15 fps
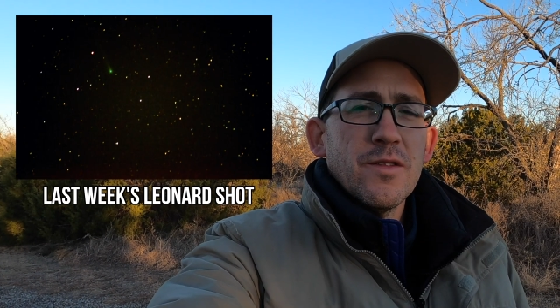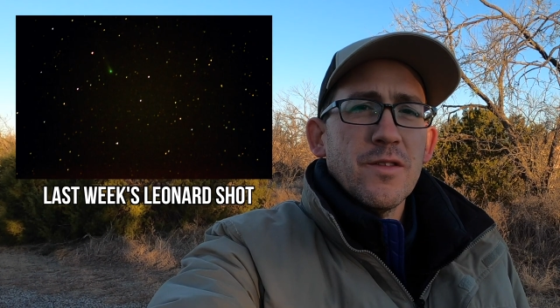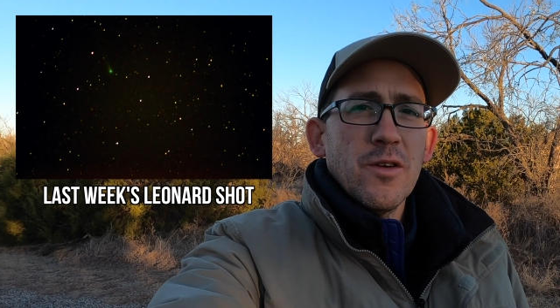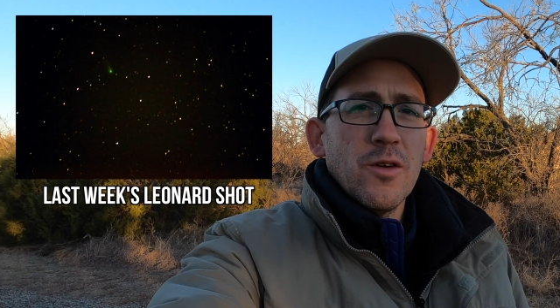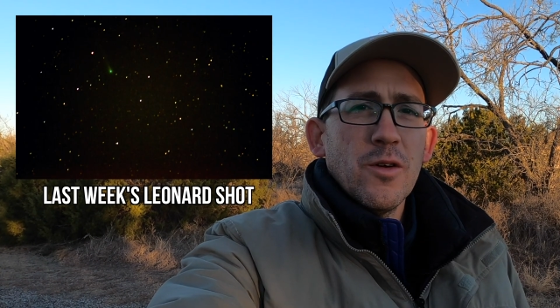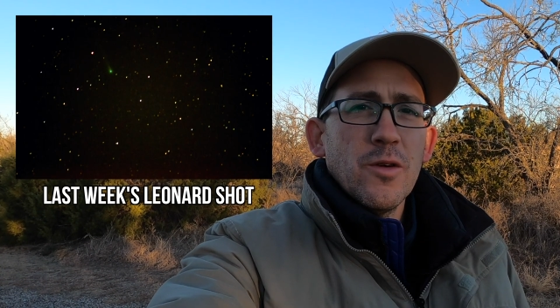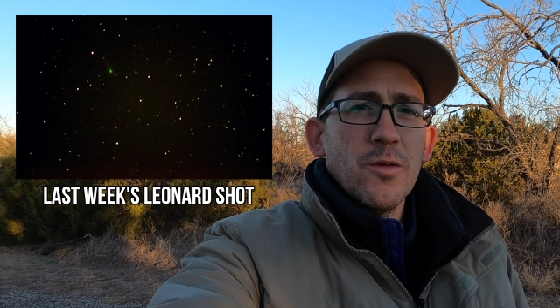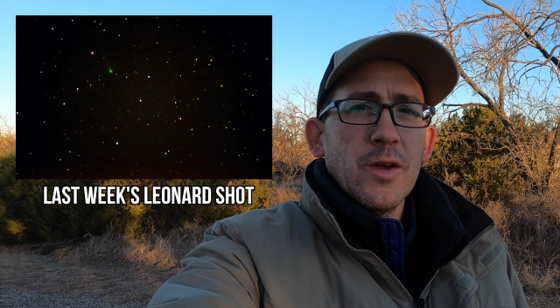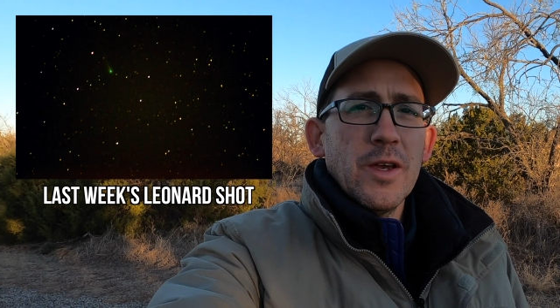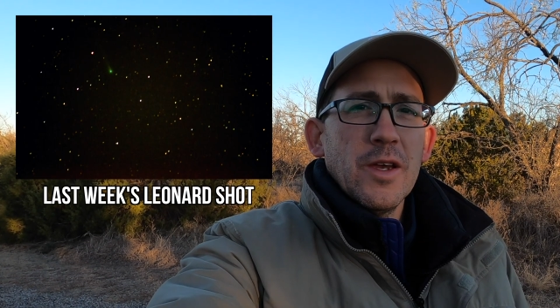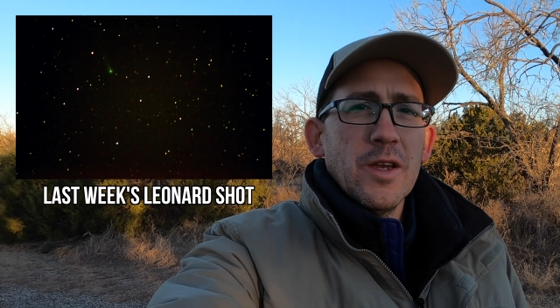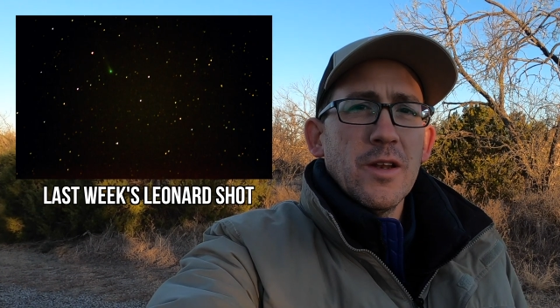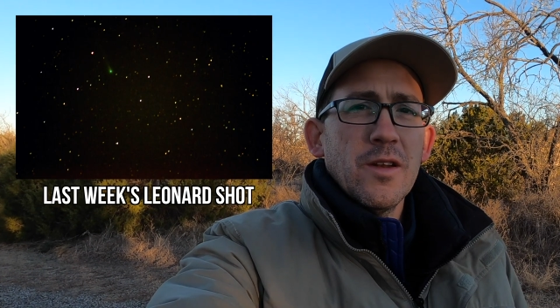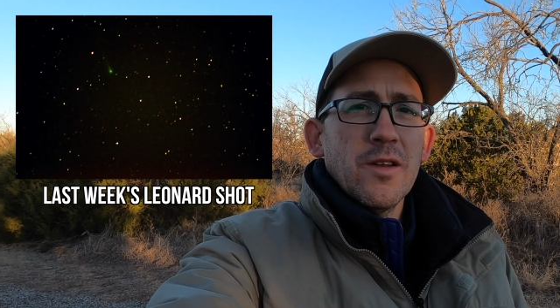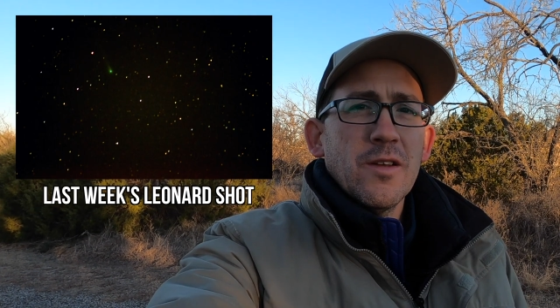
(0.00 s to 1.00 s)
so
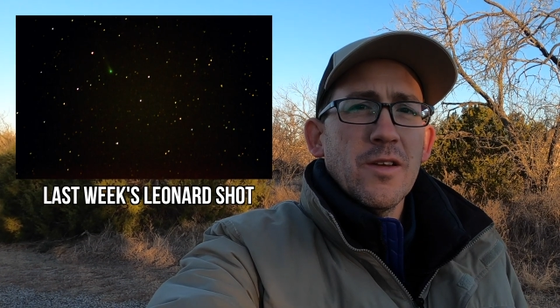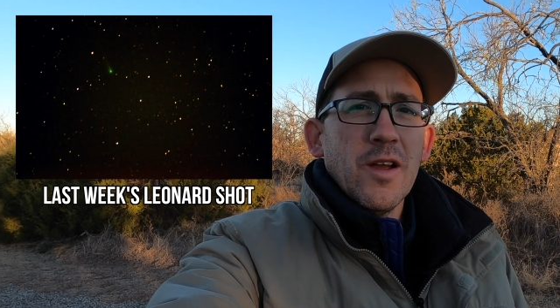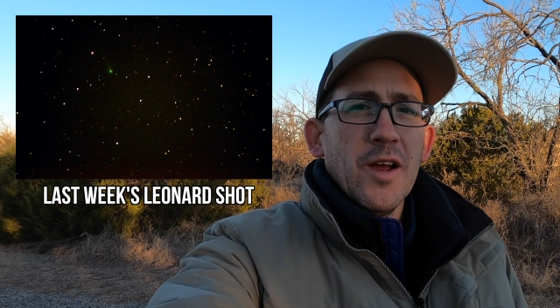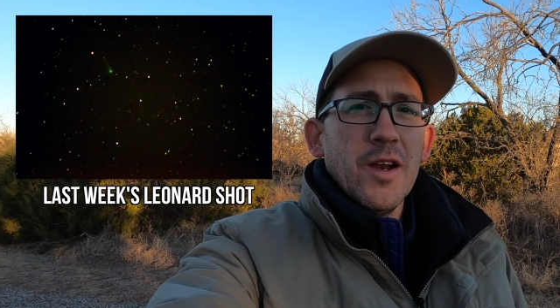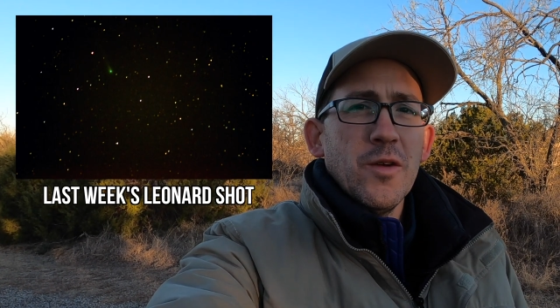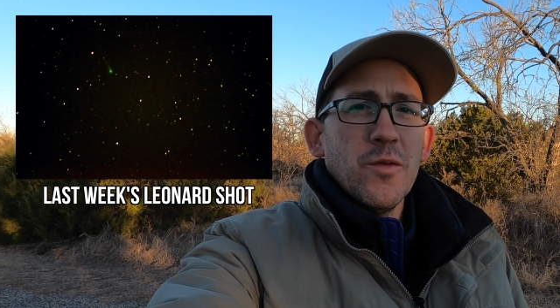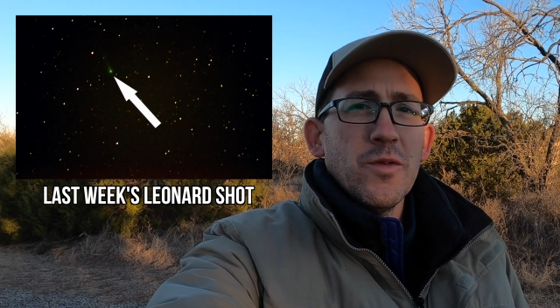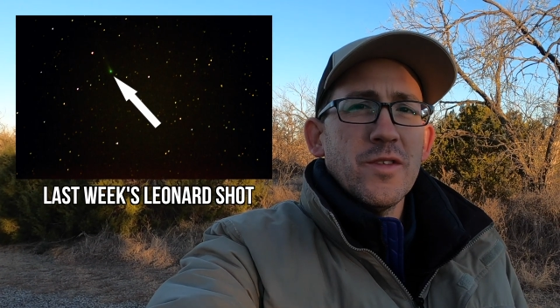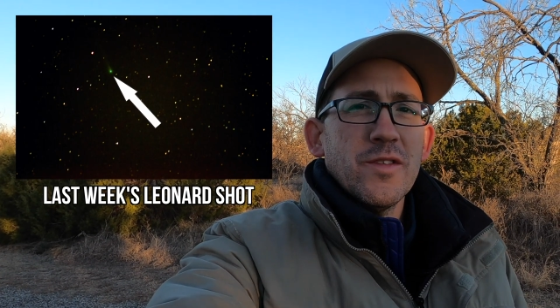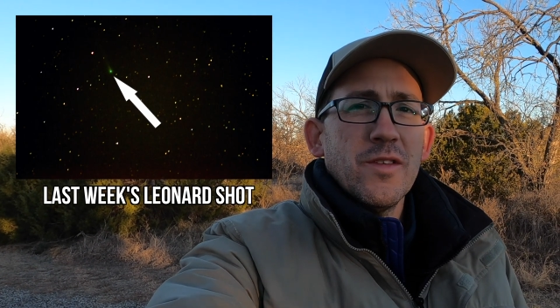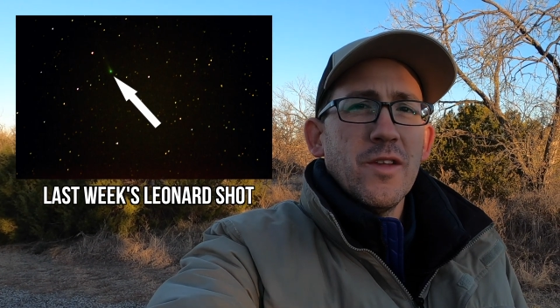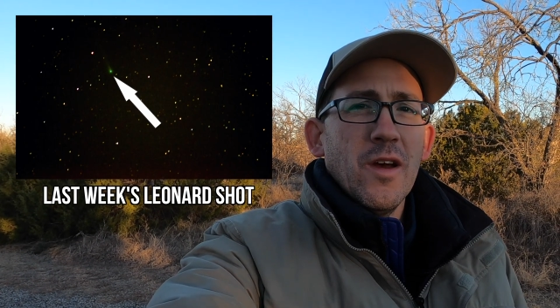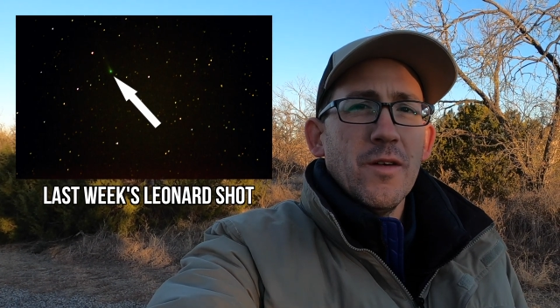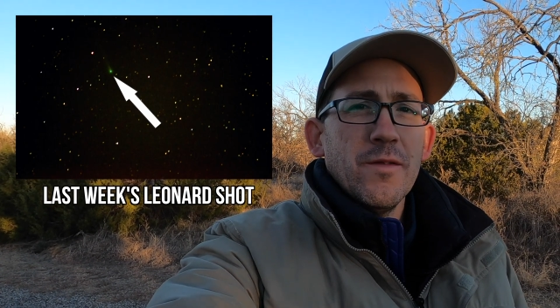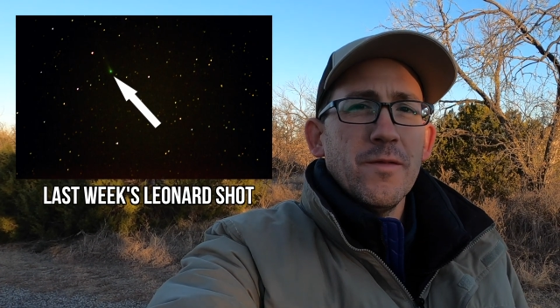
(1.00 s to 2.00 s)
it kind of was
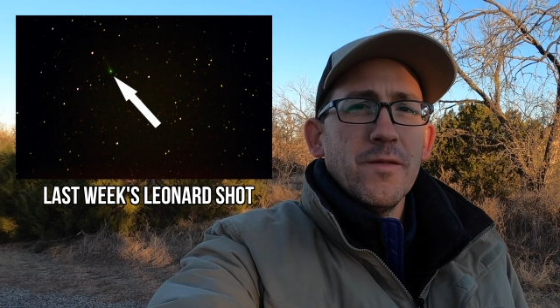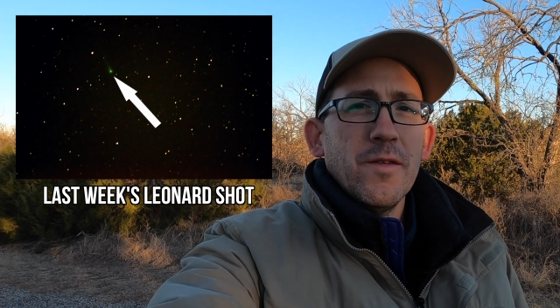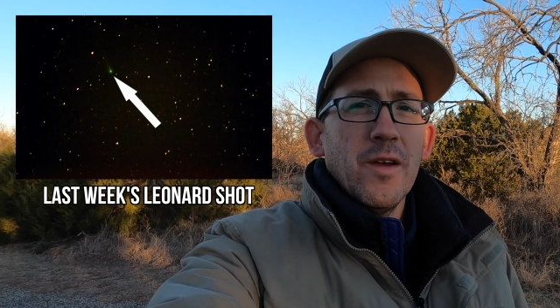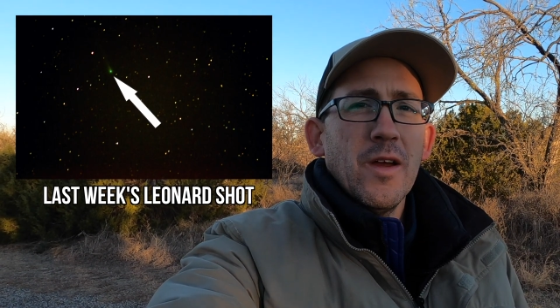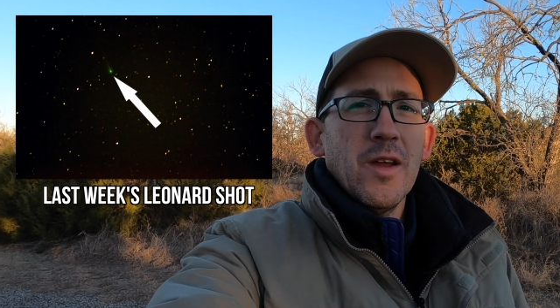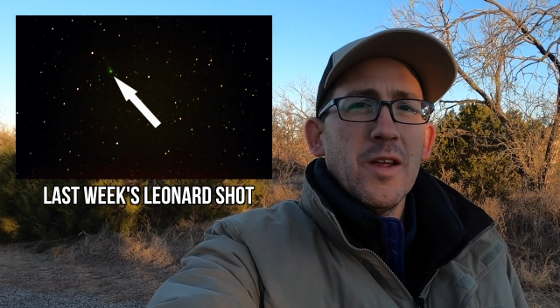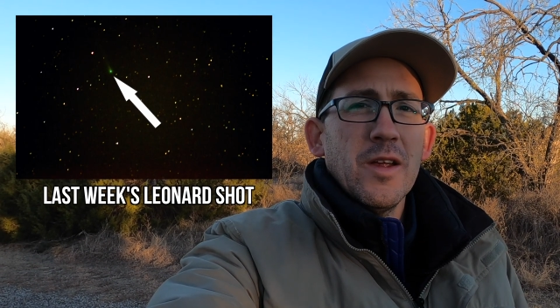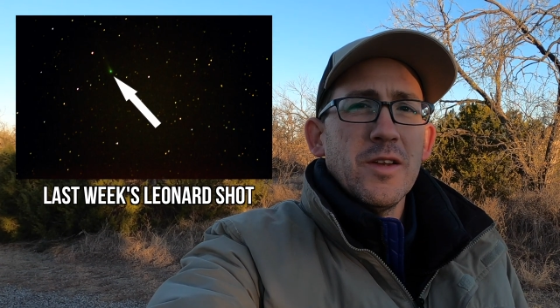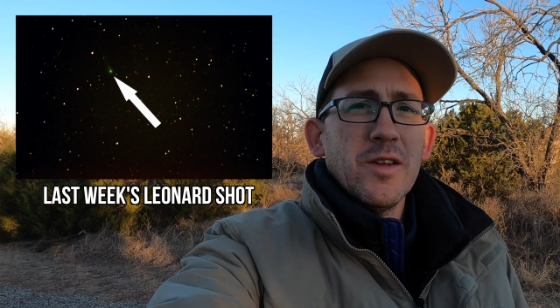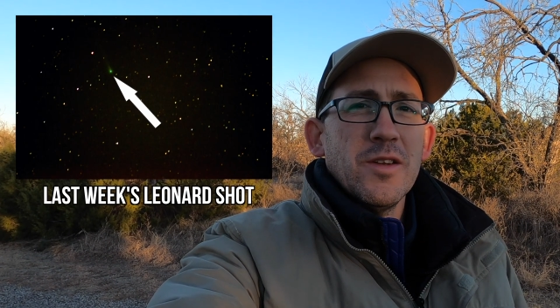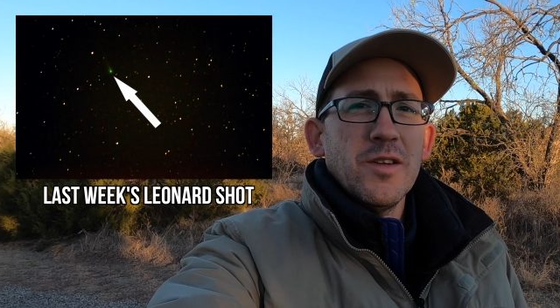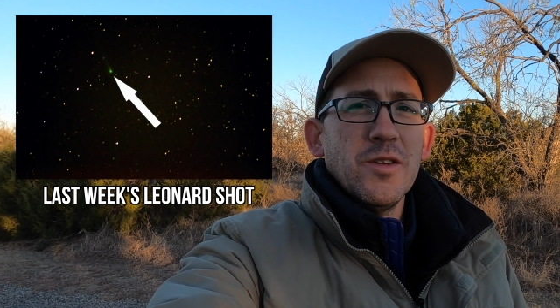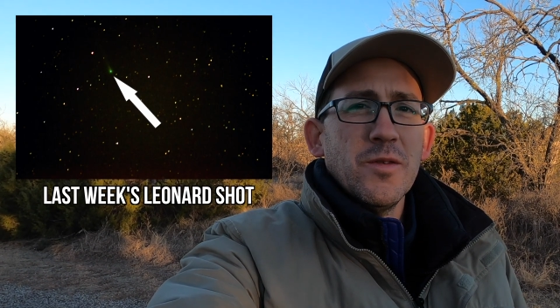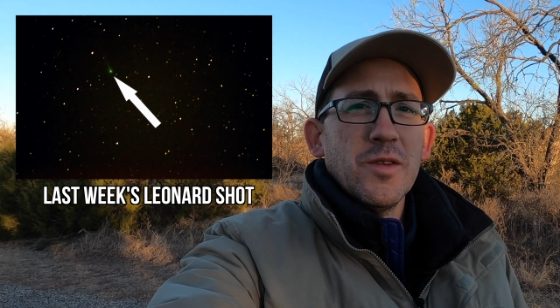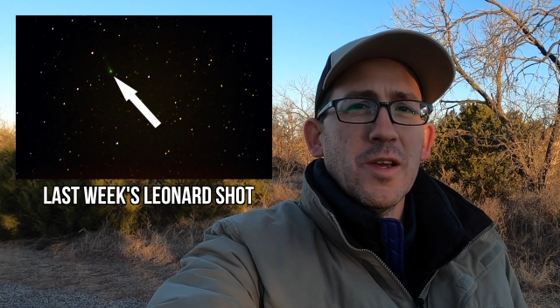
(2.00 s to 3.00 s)
tough to
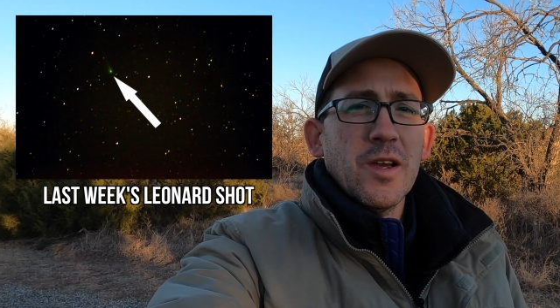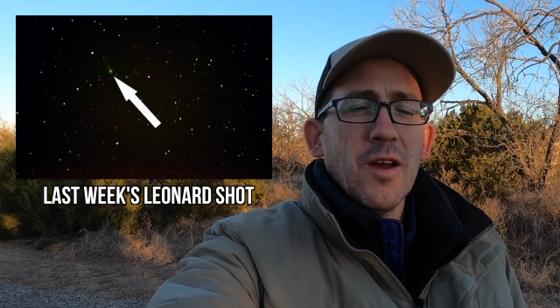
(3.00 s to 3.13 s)
shoot the